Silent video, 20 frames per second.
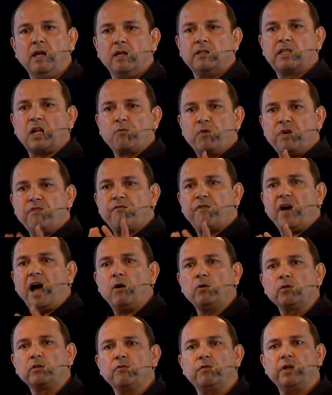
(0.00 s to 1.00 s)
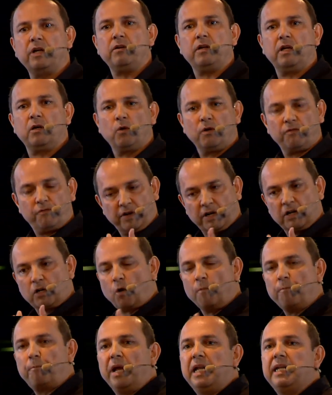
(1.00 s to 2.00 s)
that we found of very
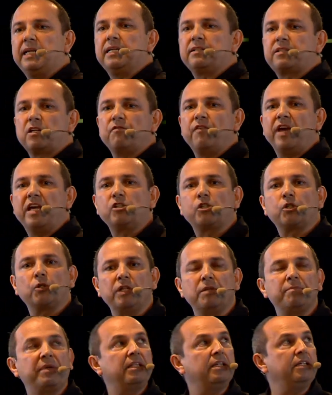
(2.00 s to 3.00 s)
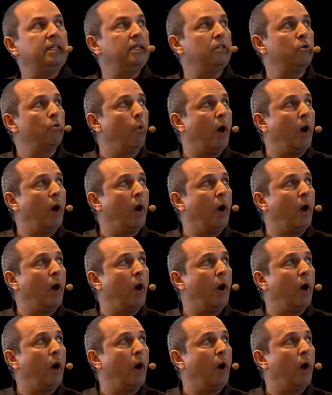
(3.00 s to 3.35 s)
compelling intervention in Medellin.